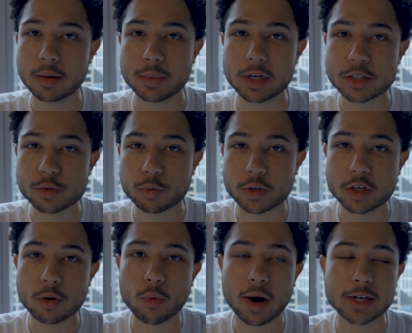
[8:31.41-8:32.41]
Because when
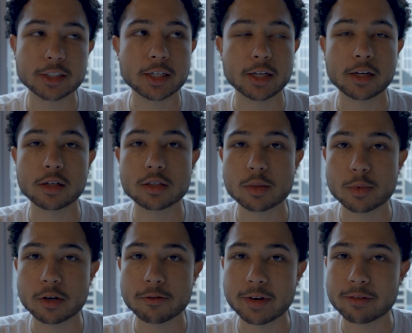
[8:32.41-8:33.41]
you're watching some of
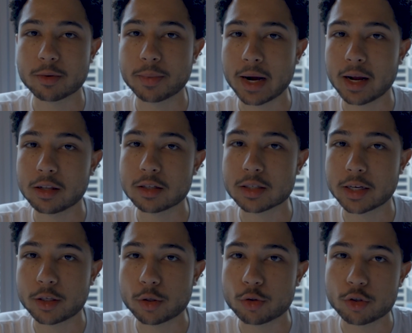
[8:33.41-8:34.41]
your favorite pilots
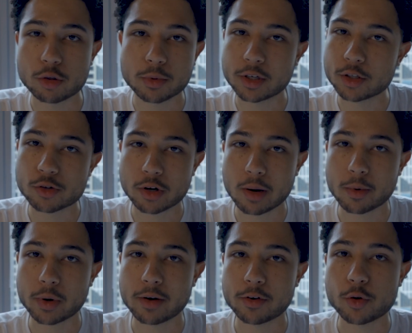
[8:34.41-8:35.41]
on YouTube or Instagram or
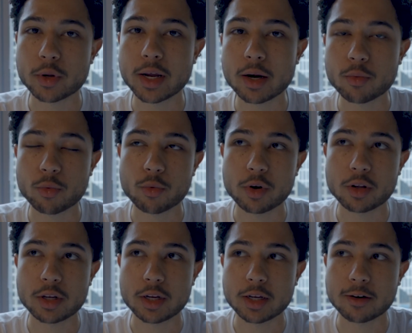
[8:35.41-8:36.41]
whatever, you can't
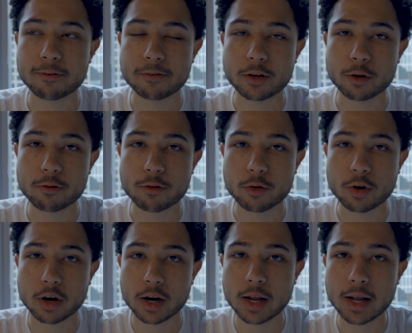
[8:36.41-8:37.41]
really get a feel
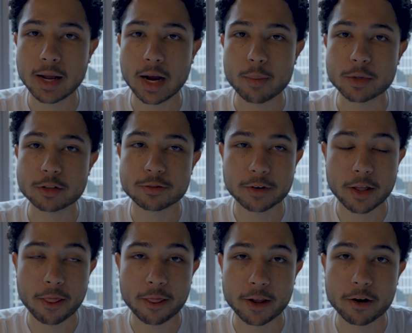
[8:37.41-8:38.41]
for how much
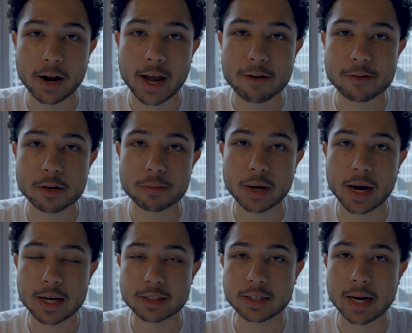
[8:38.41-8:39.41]
fun they're having
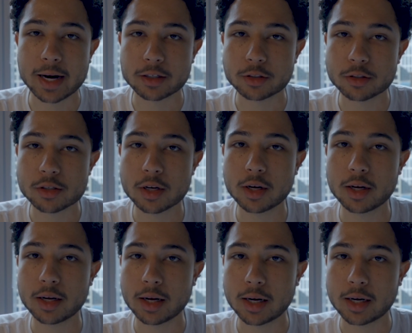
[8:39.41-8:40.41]
behind the goggles.
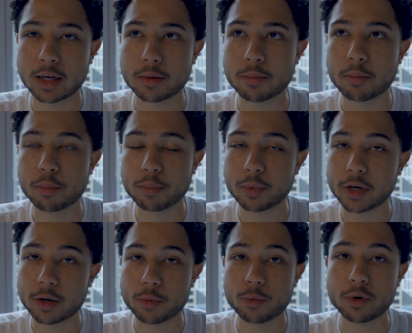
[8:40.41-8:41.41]
But
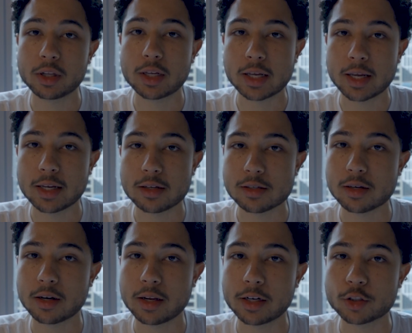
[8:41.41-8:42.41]
it really is
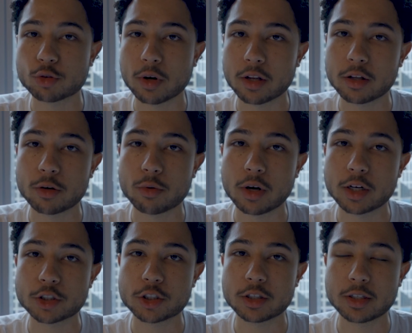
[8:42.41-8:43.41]
an adrenaline
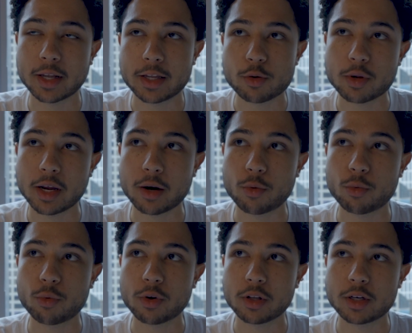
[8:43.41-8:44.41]
rush that you can't
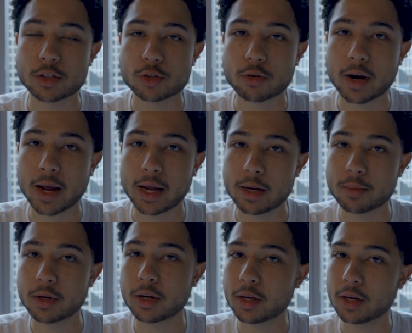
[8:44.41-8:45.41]
really describe
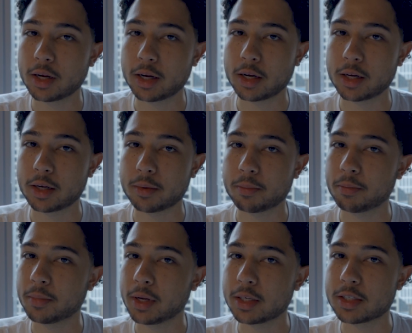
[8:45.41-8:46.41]

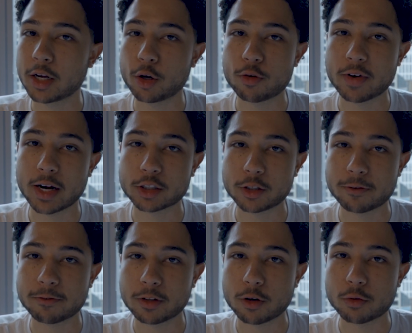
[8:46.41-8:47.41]
until you've actually
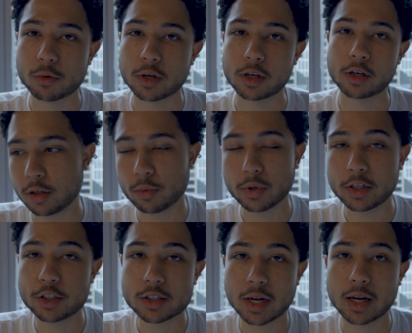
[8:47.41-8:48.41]
flown one. You're really
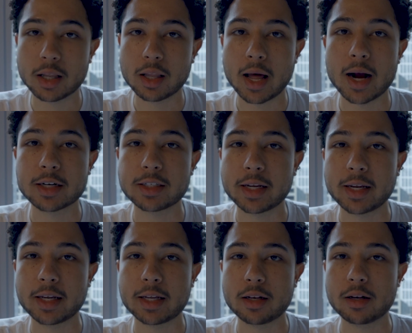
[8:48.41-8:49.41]
just kind of locked
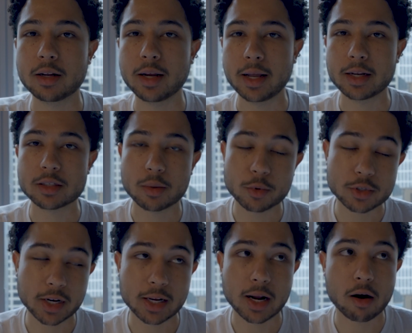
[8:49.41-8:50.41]
in, and it's almost
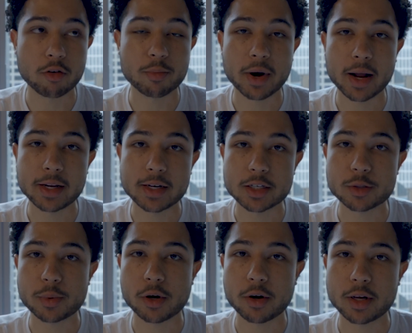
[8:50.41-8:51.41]
like an out-of-body
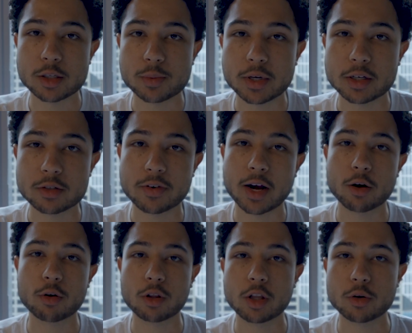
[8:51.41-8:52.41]
experience because of how
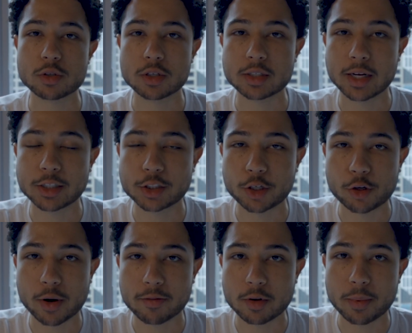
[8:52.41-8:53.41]
close attention
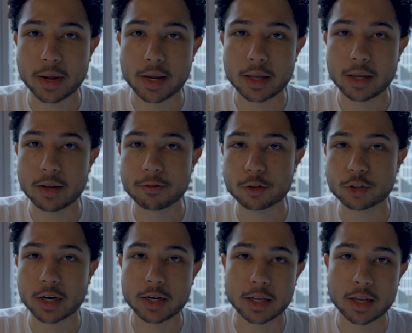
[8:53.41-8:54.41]
you have to pay if you're
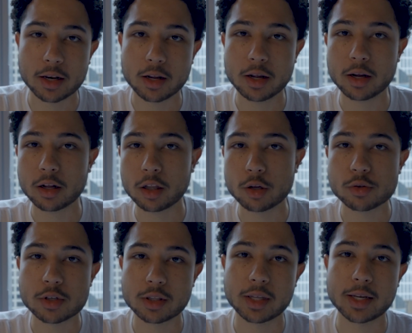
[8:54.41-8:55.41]
trying to get
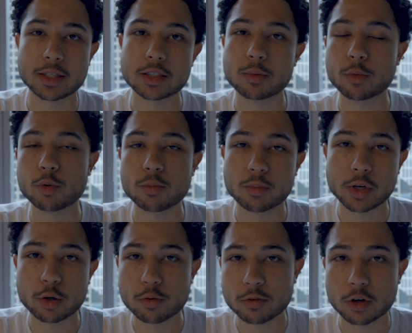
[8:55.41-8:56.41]
close to things and
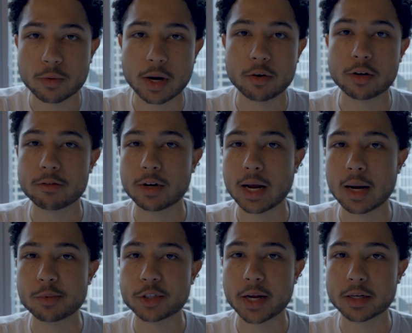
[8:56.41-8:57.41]
maneuver around different
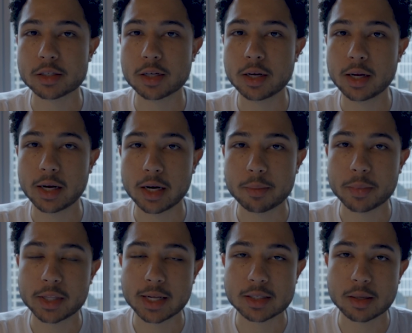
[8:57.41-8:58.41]
objects.
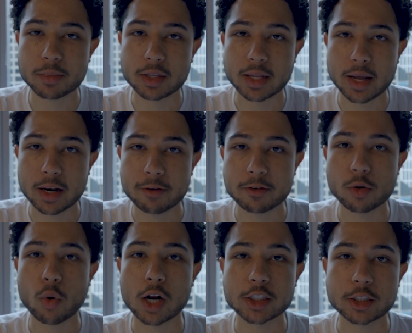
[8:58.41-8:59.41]
But that's something that if you're
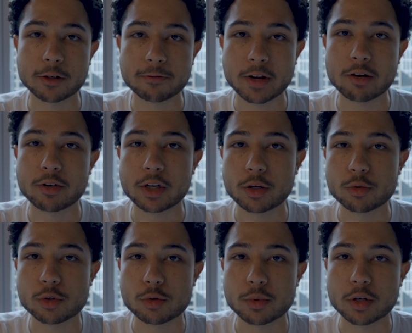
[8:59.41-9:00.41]
watching your favorite
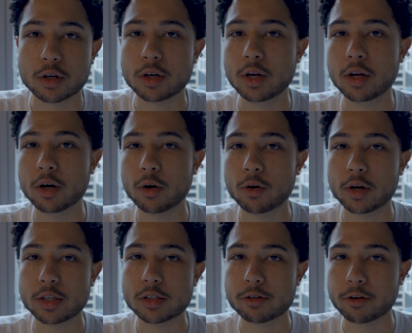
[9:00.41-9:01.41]
YouTuber or
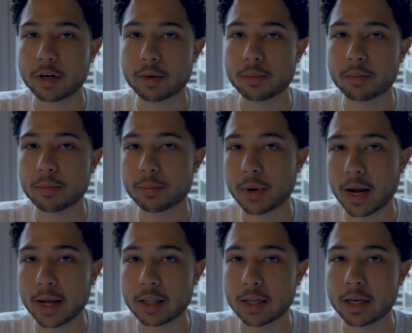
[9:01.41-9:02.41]
Instagram
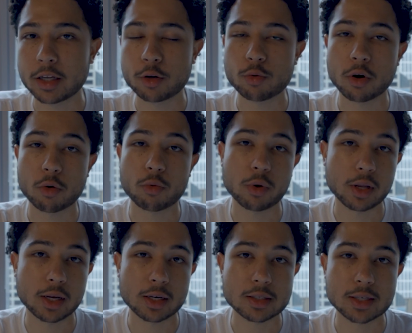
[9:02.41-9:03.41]
pilot, you don't
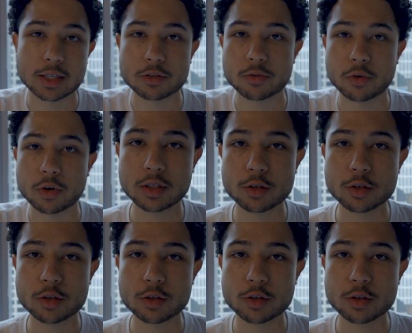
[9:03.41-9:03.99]
really get a sense for.